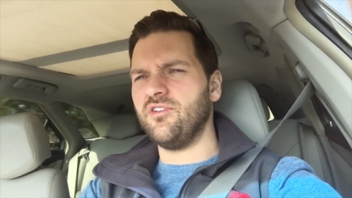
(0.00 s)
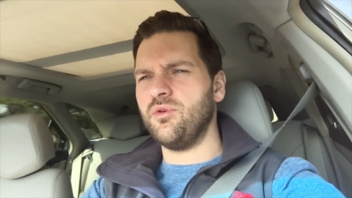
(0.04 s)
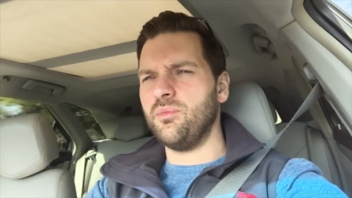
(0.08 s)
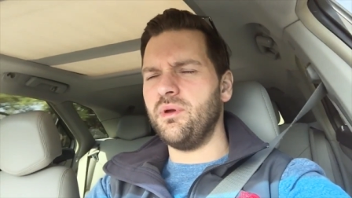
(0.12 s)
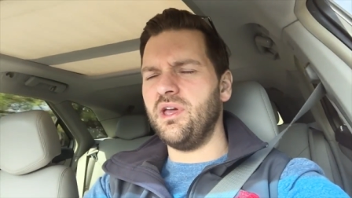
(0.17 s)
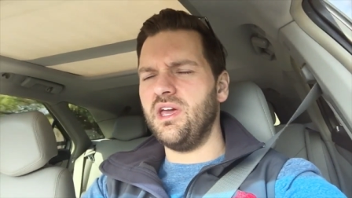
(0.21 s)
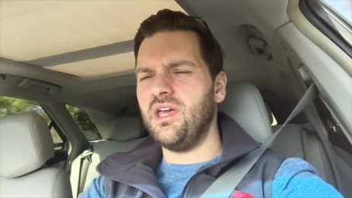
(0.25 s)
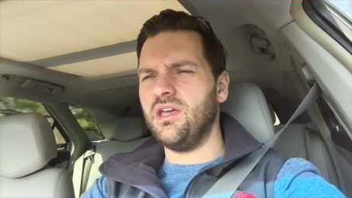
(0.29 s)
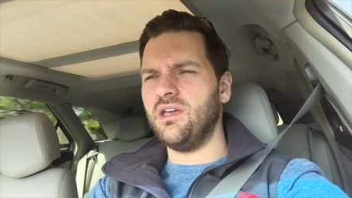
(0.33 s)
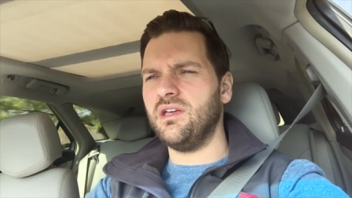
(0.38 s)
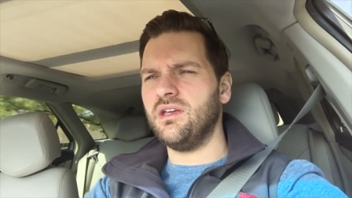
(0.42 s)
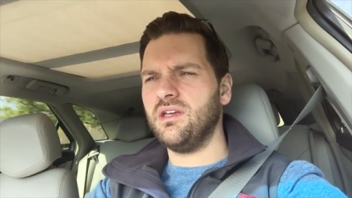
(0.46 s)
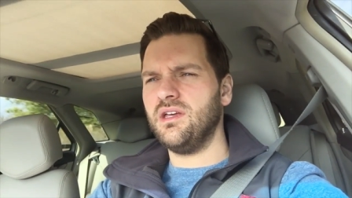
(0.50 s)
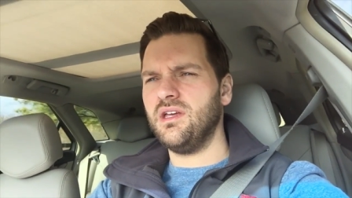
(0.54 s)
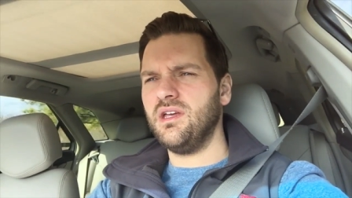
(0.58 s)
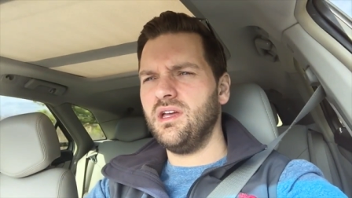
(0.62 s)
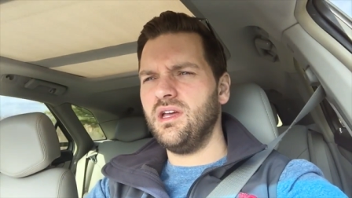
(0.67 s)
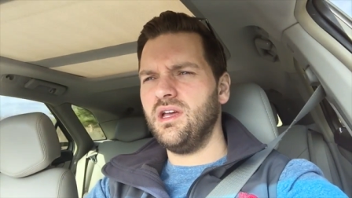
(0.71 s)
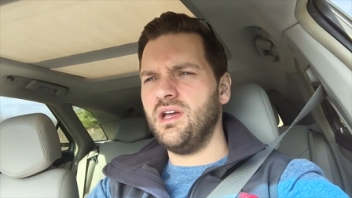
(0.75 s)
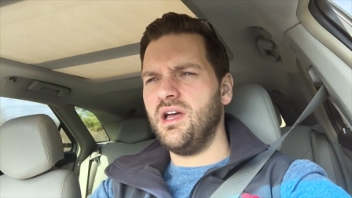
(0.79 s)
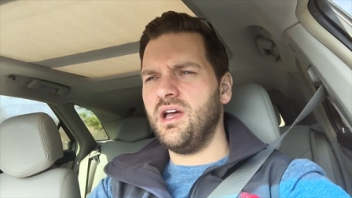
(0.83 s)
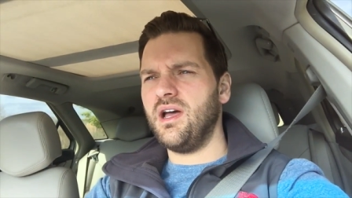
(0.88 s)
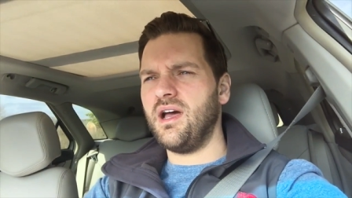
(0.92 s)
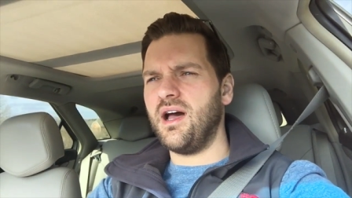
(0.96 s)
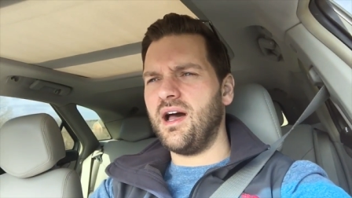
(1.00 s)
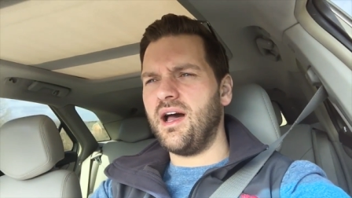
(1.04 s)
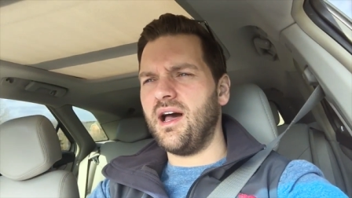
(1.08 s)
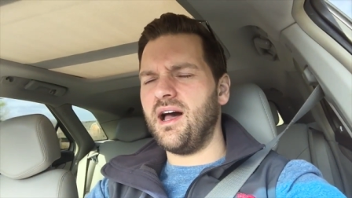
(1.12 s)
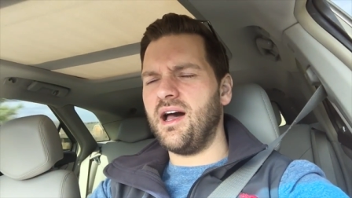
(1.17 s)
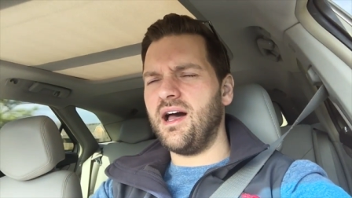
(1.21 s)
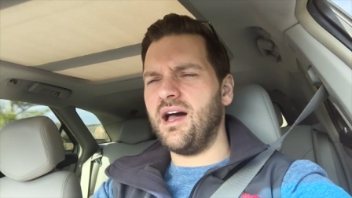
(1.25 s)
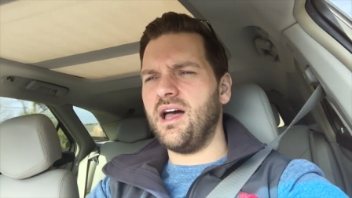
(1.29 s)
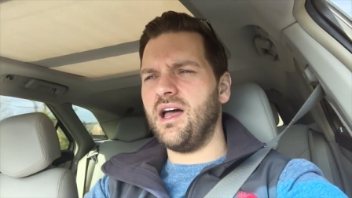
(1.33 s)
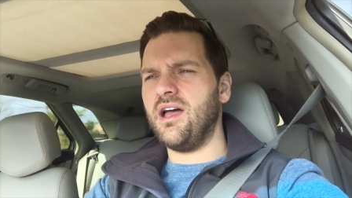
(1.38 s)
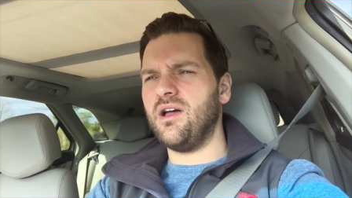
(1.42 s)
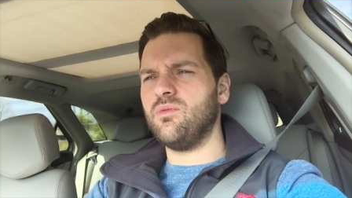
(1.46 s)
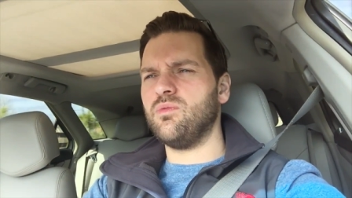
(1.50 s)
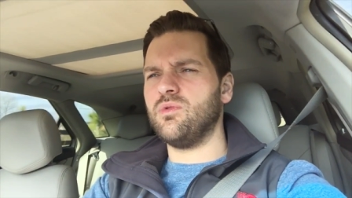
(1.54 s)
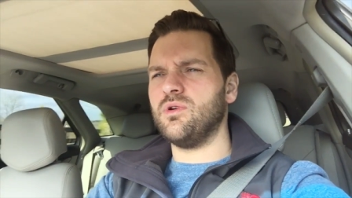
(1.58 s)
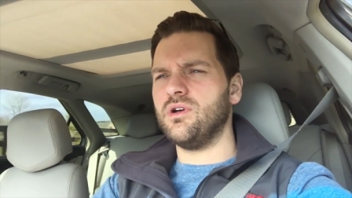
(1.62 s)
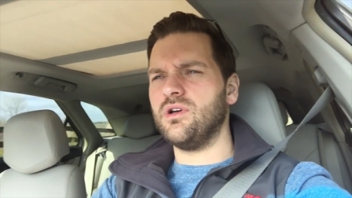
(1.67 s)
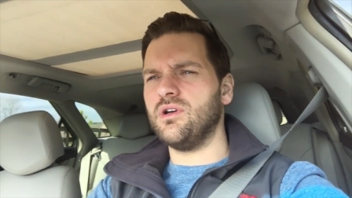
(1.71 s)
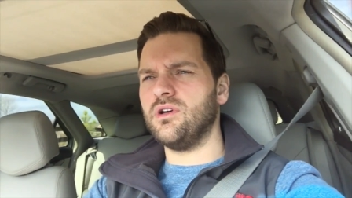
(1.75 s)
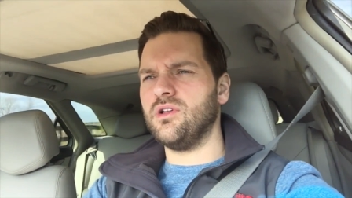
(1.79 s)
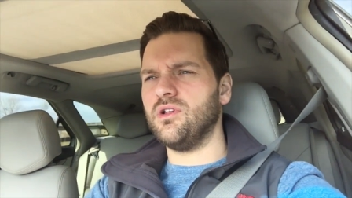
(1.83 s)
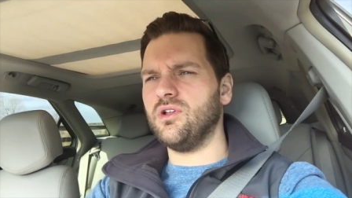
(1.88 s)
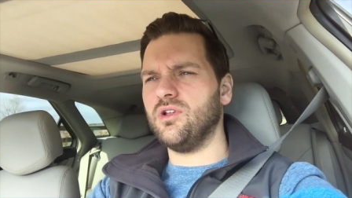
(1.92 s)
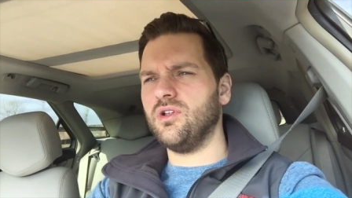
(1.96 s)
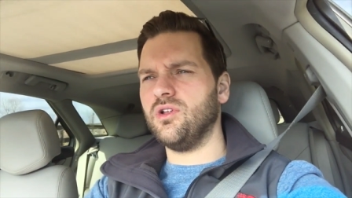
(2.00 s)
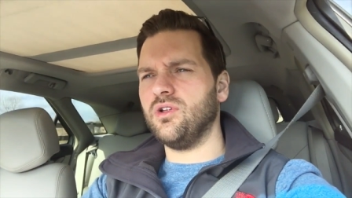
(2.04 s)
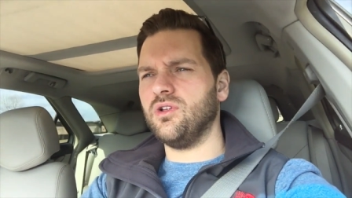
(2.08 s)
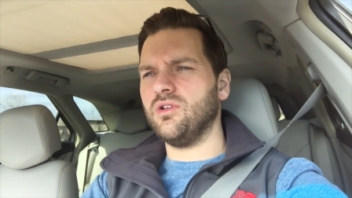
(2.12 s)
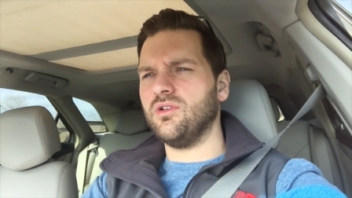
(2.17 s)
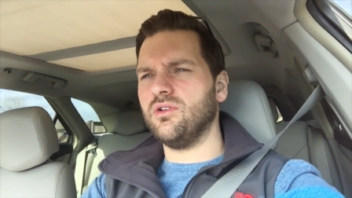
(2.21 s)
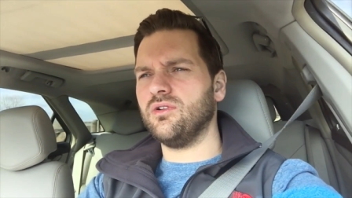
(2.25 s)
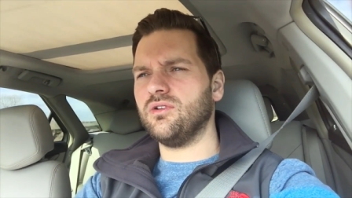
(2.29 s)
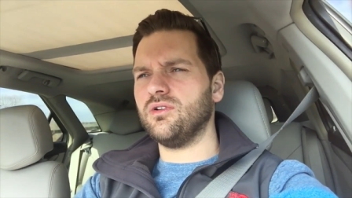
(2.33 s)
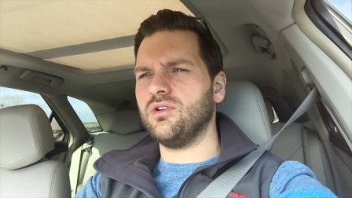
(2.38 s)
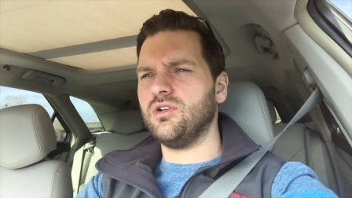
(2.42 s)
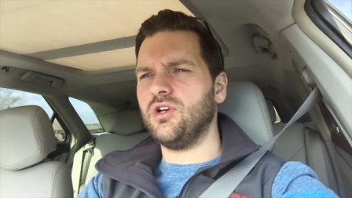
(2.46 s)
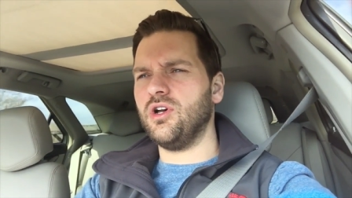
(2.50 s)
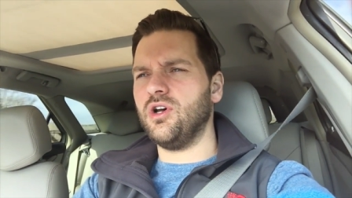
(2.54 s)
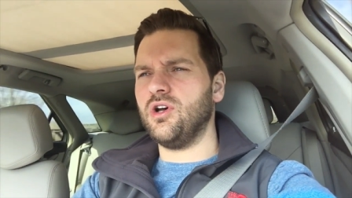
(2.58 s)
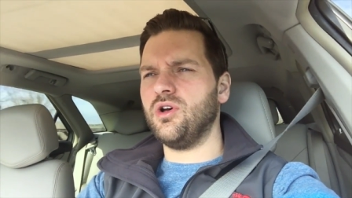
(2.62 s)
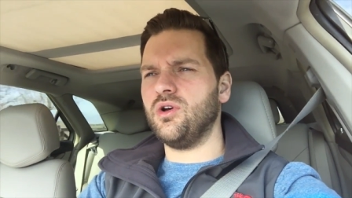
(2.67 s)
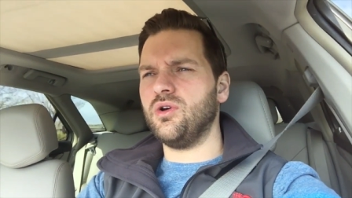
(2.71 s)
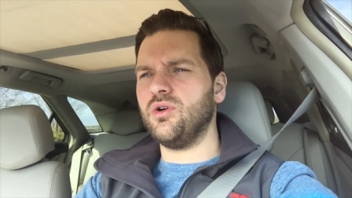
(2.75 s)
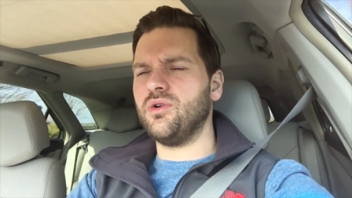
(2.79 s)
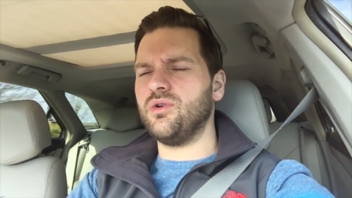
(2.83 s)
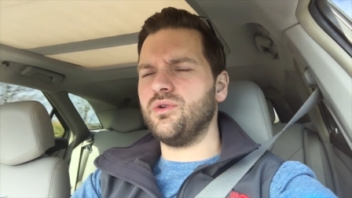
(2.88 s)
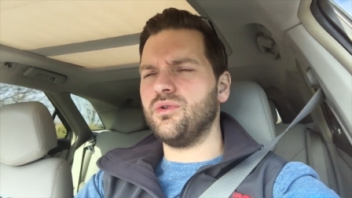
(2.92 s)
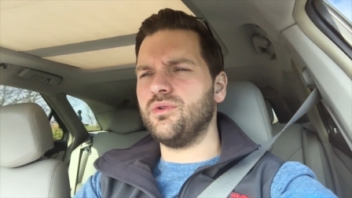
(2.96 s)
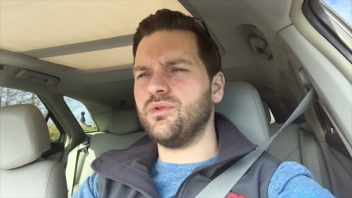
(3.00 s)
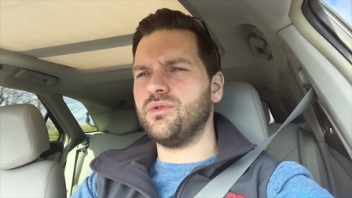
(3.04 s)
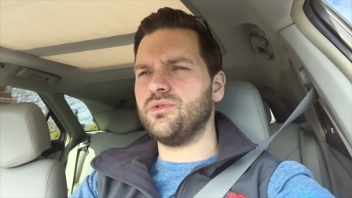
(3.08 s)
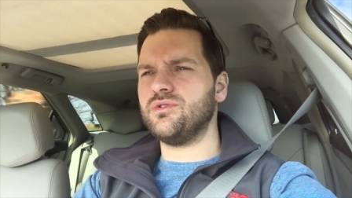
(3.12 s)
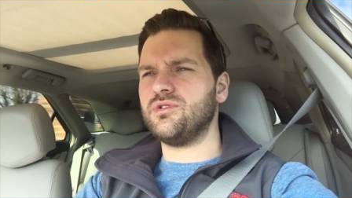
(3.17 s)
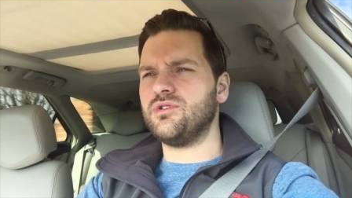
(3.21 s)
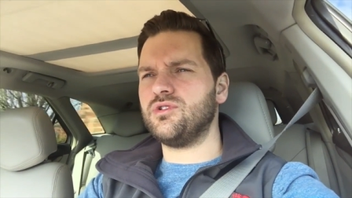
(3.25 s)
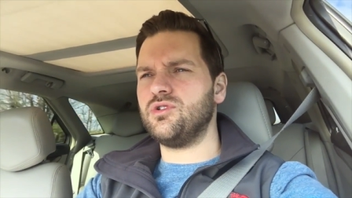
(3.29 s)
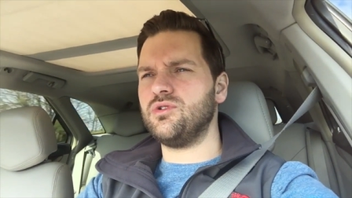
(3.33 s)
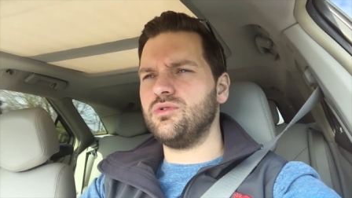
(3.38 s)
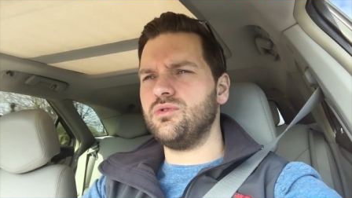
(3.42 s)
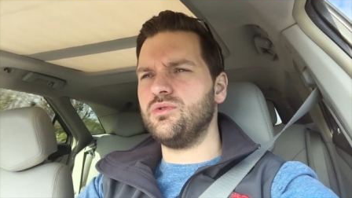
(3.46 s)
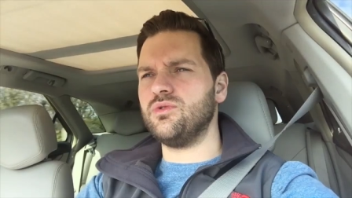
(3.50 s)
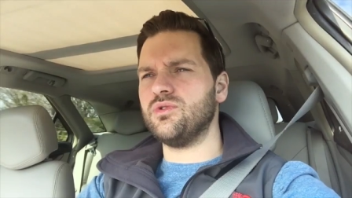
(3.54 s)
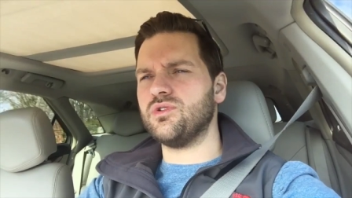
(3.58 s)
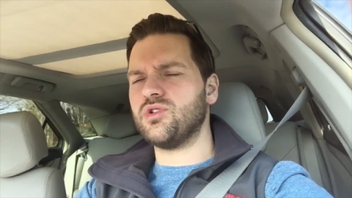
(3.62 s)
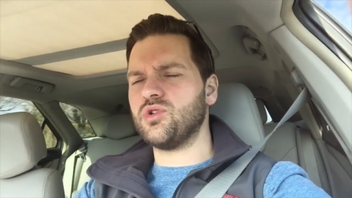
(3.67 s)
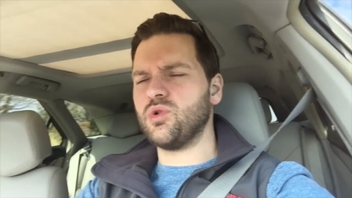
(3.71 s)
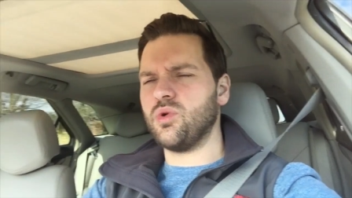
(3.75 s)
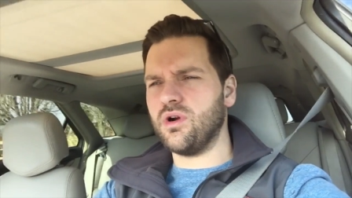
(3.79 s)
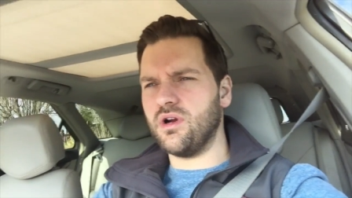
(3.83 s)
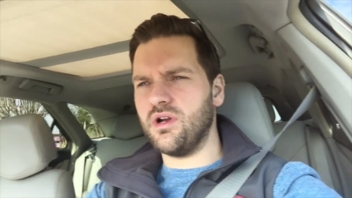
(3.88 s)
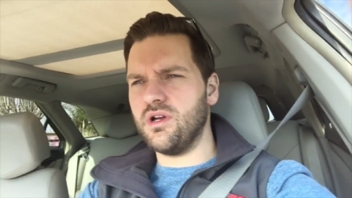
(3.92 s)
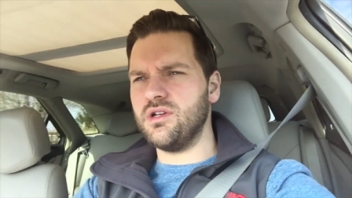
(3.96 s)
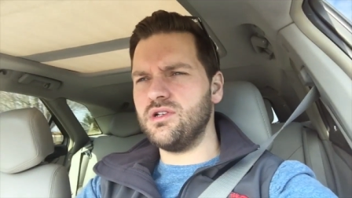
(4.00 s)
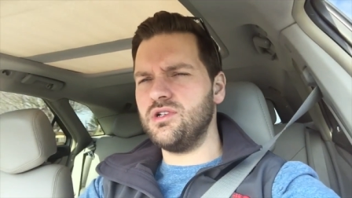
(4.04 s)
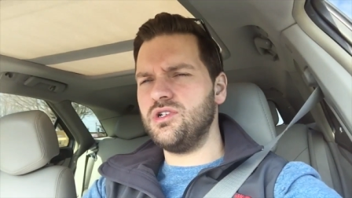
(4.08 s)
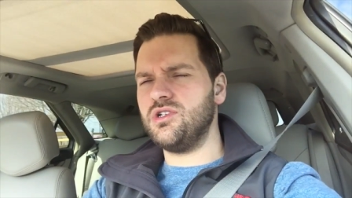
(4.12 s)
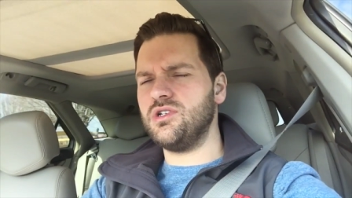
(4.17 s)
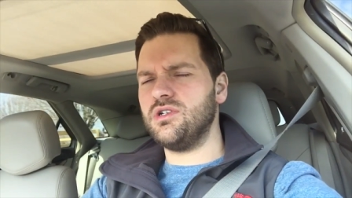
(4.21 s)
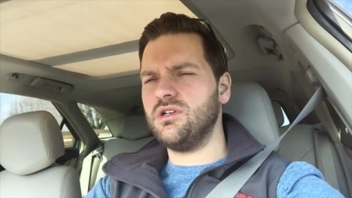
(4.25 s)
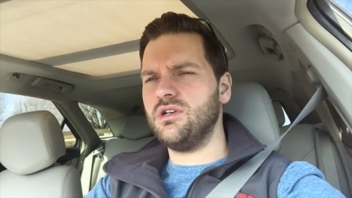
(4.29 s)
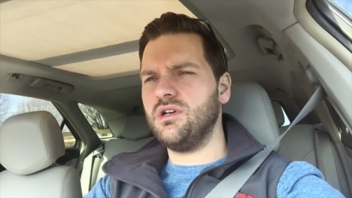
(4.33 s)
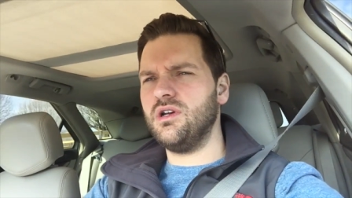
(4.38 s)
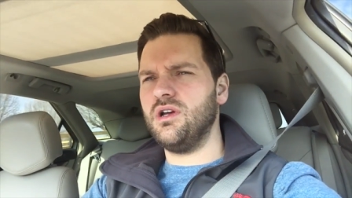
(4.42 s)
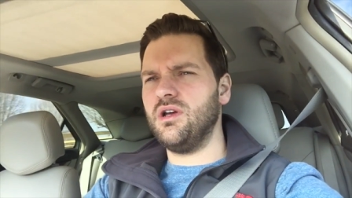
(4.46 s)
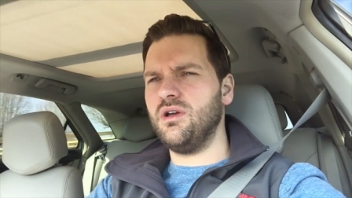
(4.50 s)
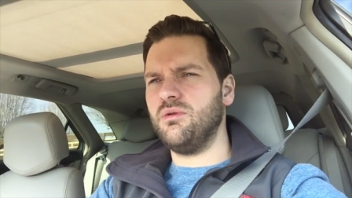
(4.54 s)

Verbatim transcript: for me, I will go to storage,